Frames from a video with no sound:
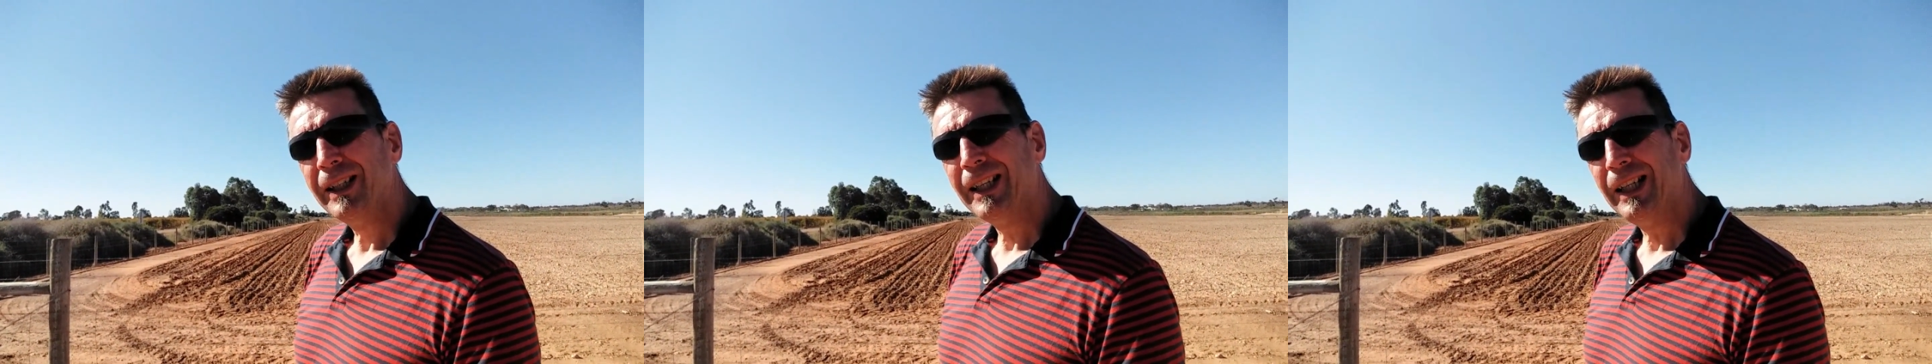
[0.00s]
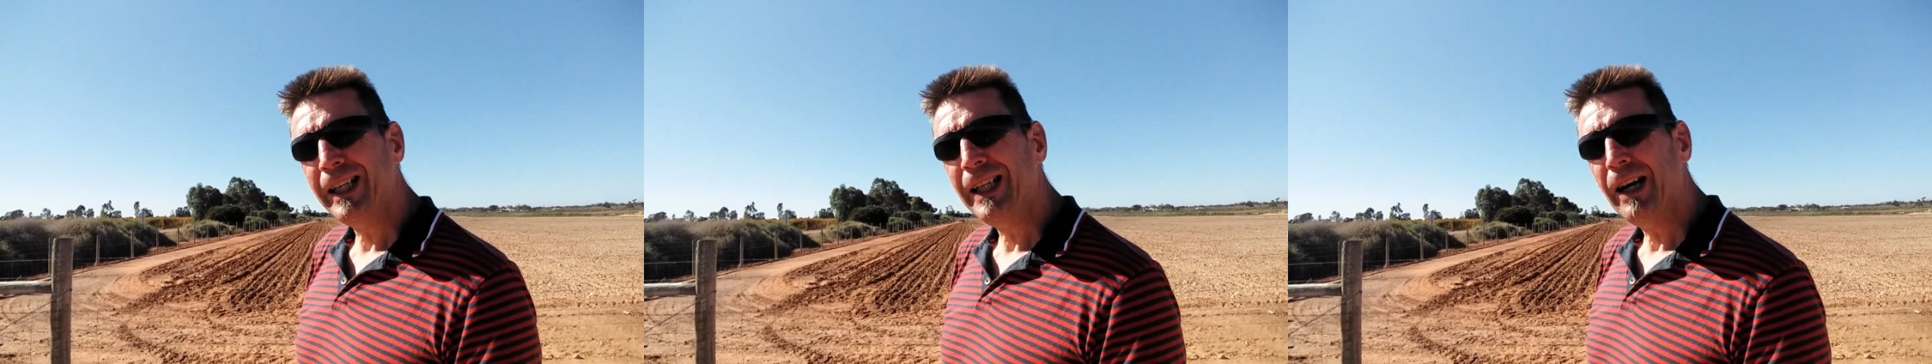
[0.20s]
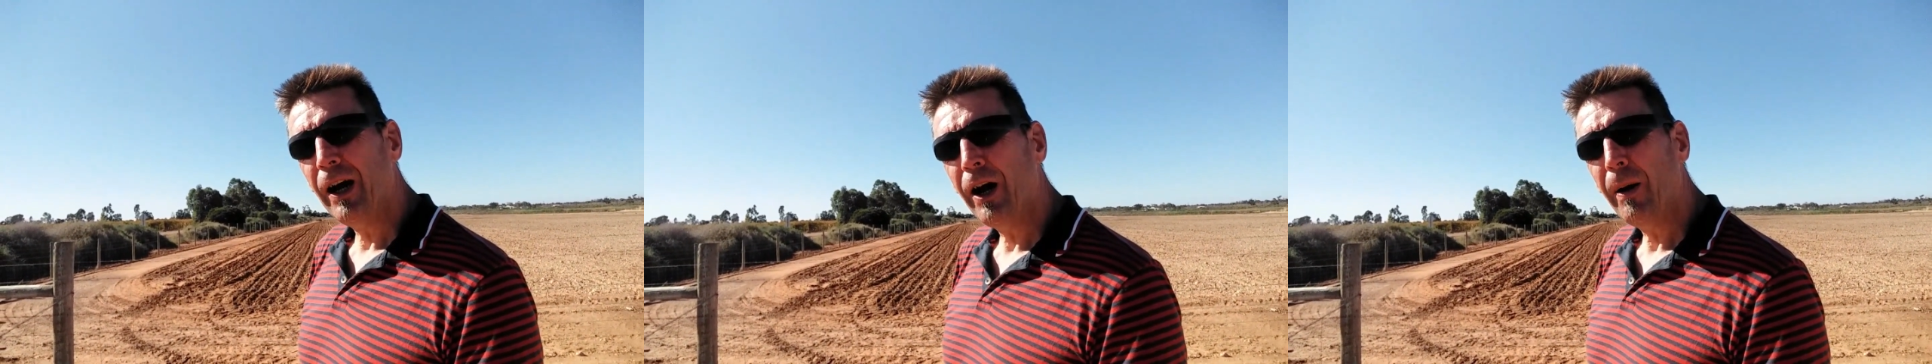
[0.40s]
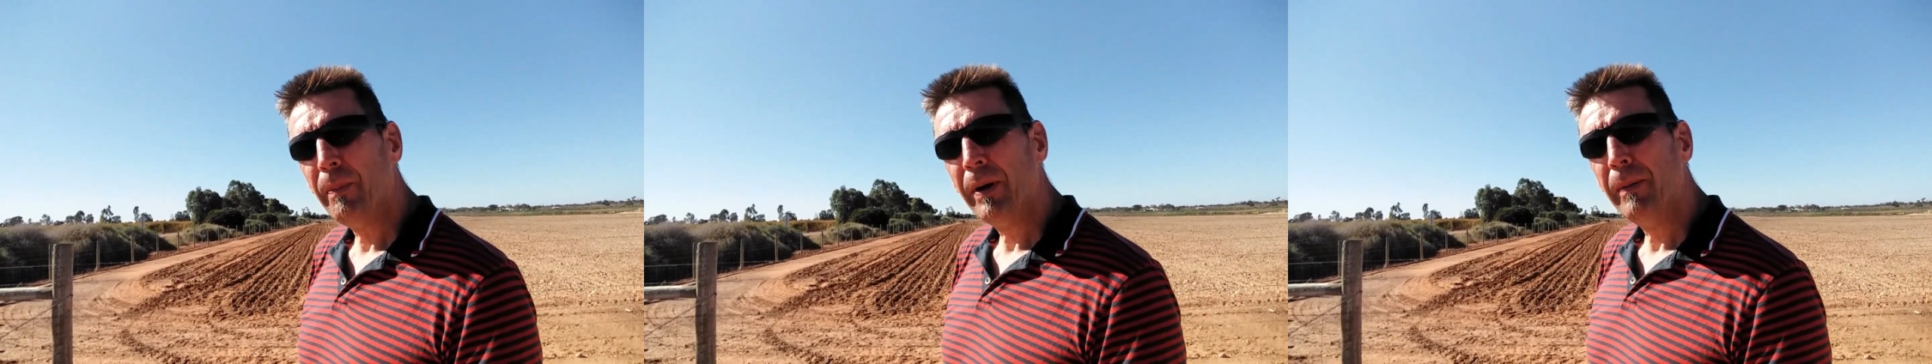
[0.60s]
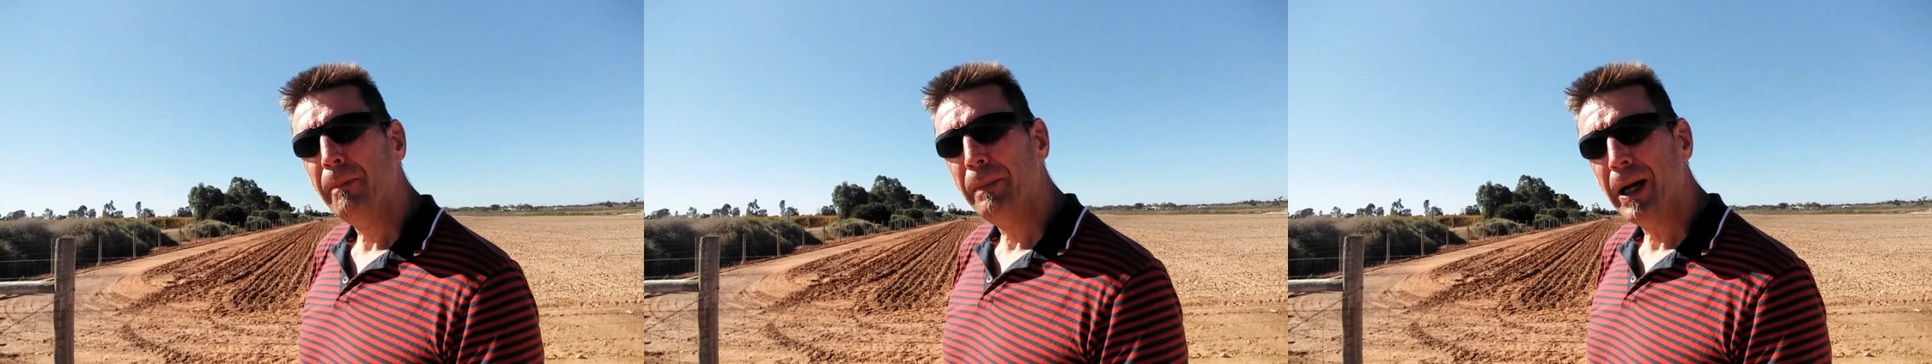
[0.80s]
clean it
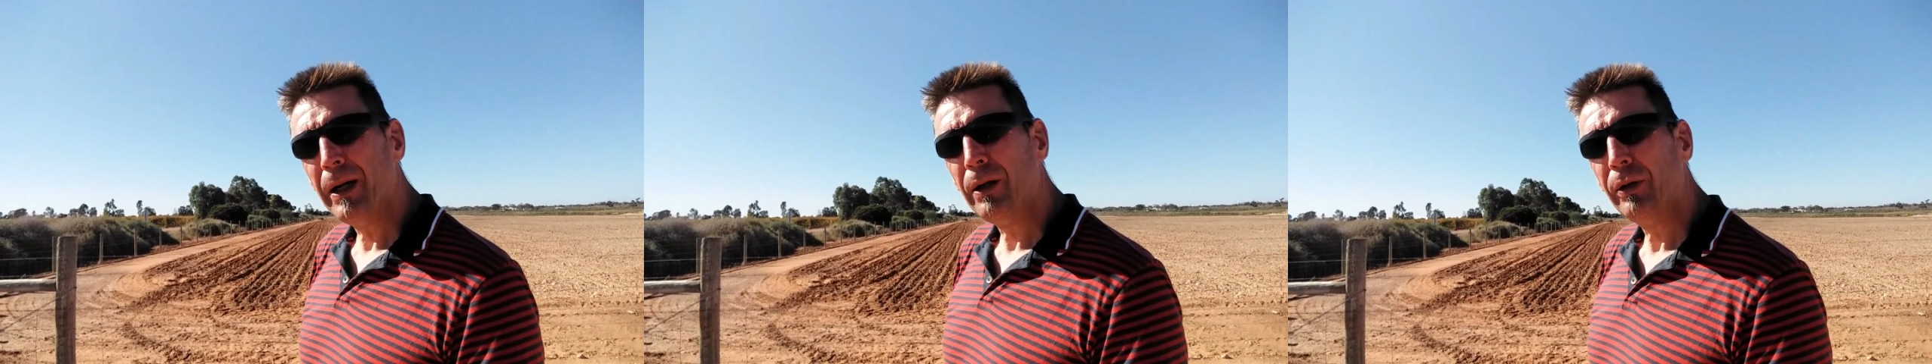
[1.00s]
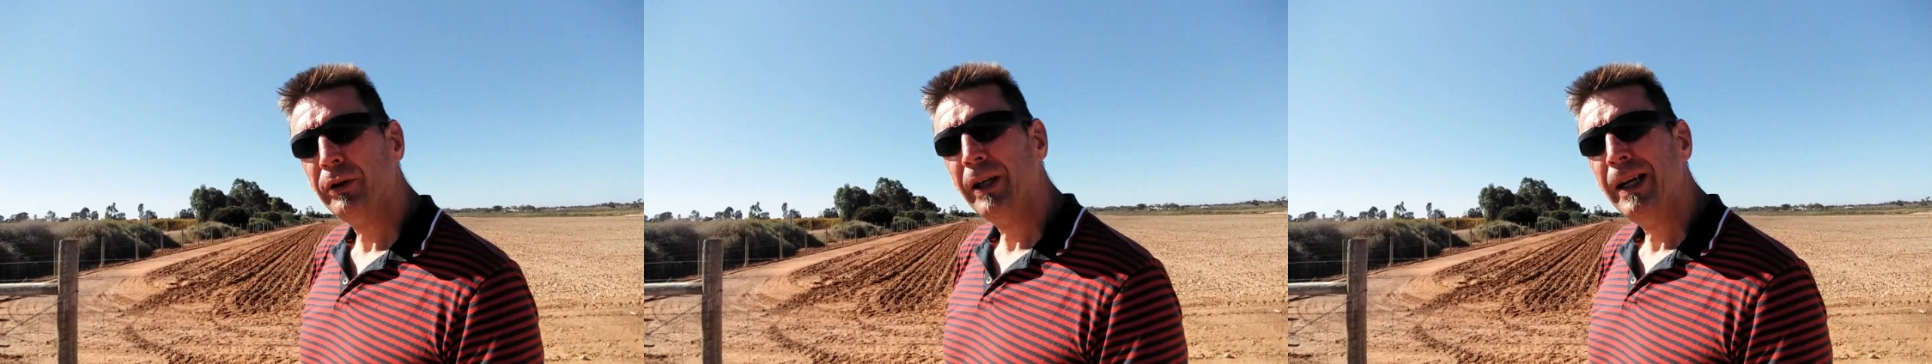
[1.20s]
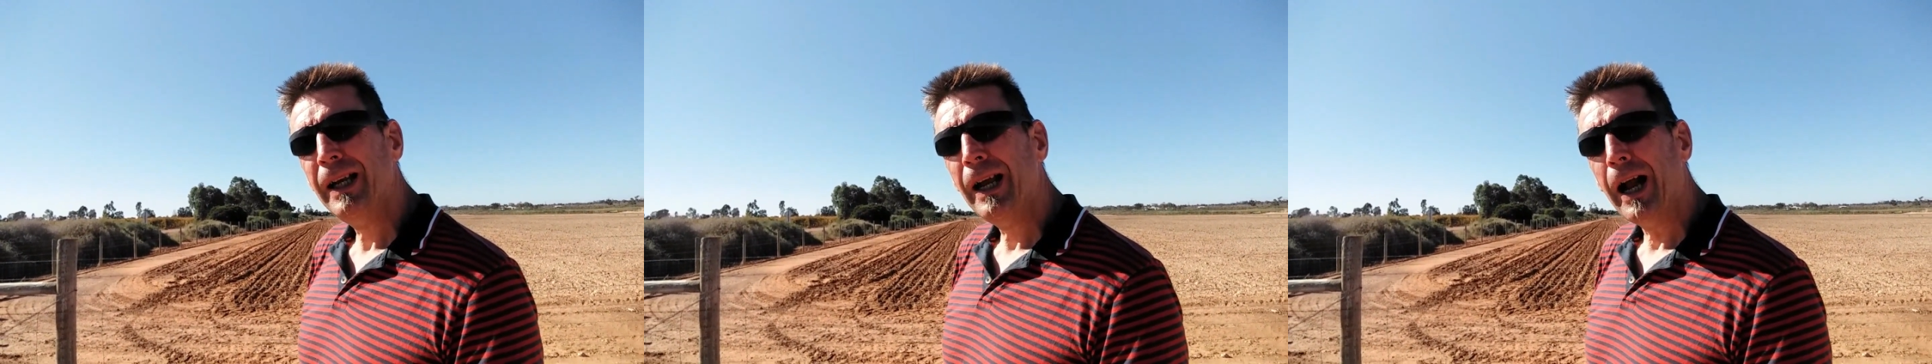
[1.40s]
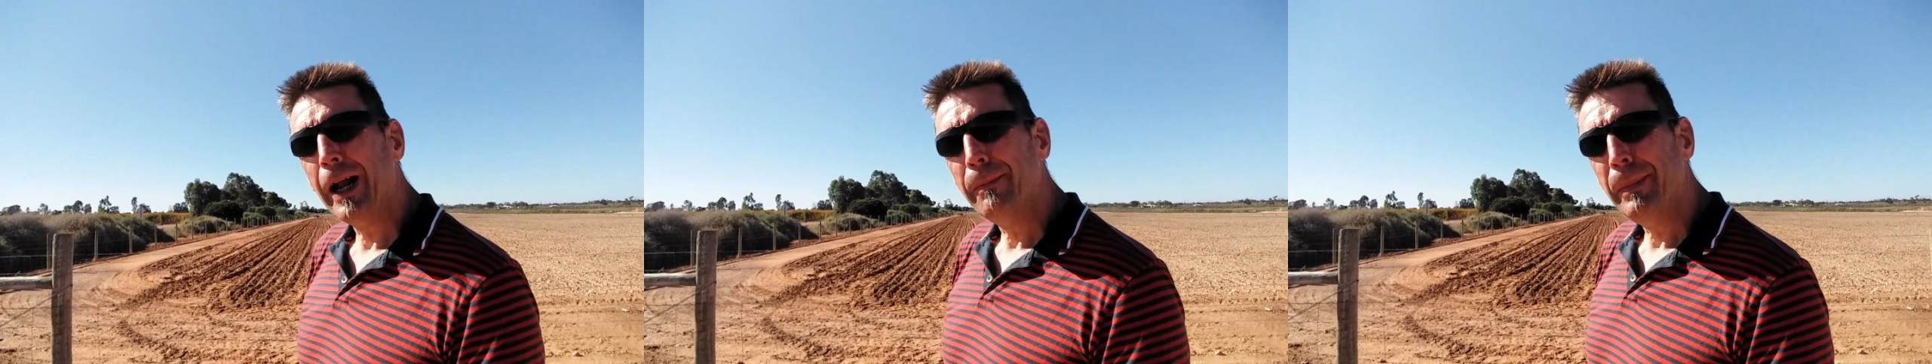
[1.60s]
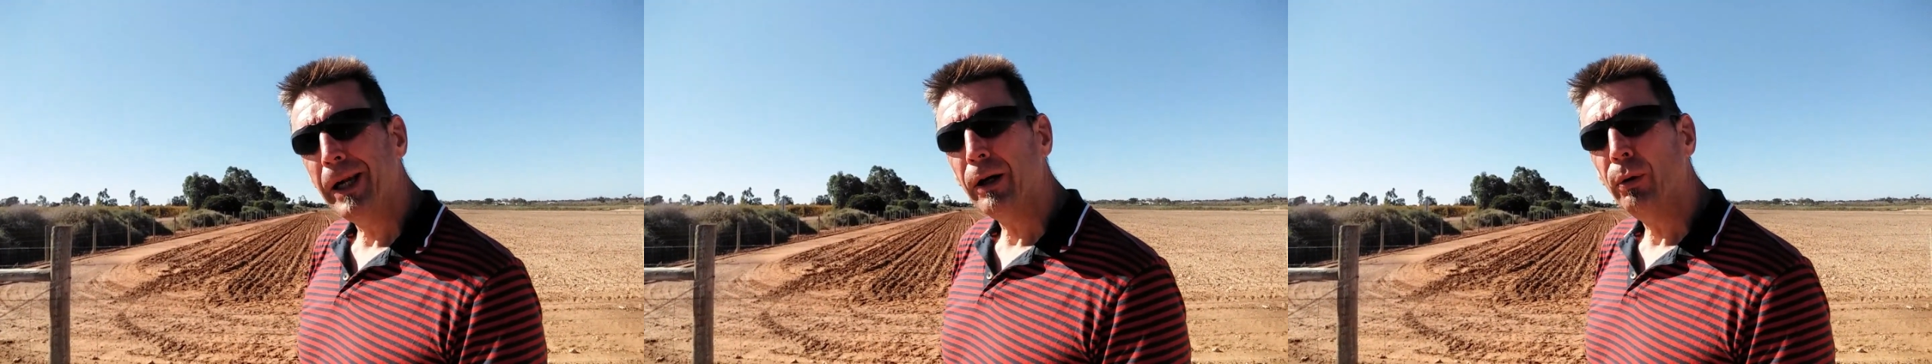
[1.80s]
up, build
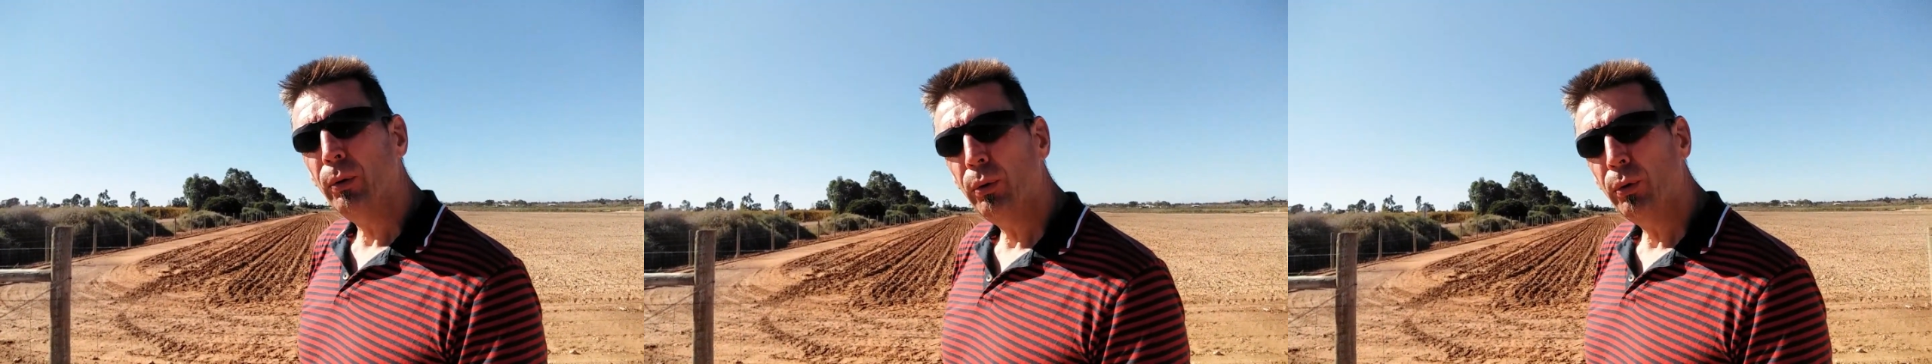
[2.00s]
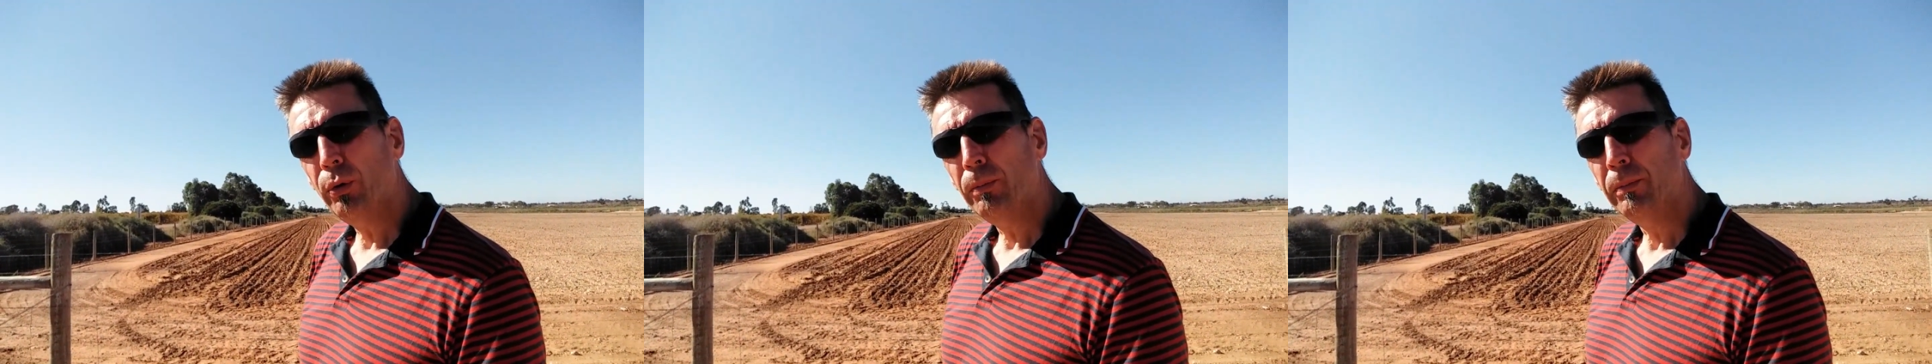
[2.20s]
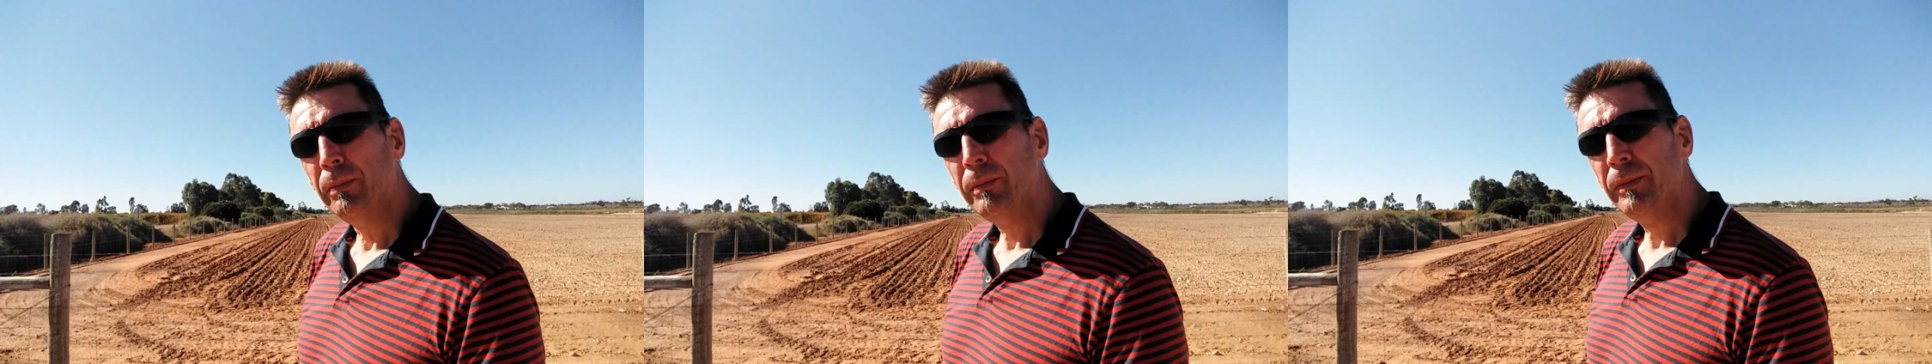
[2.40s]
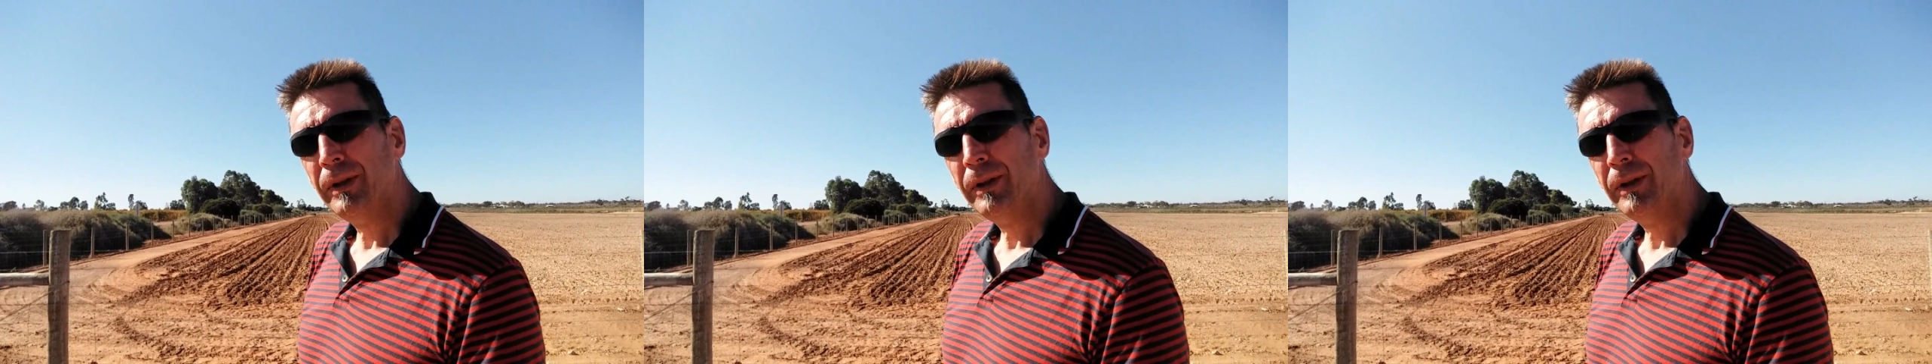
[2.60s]
and make a home,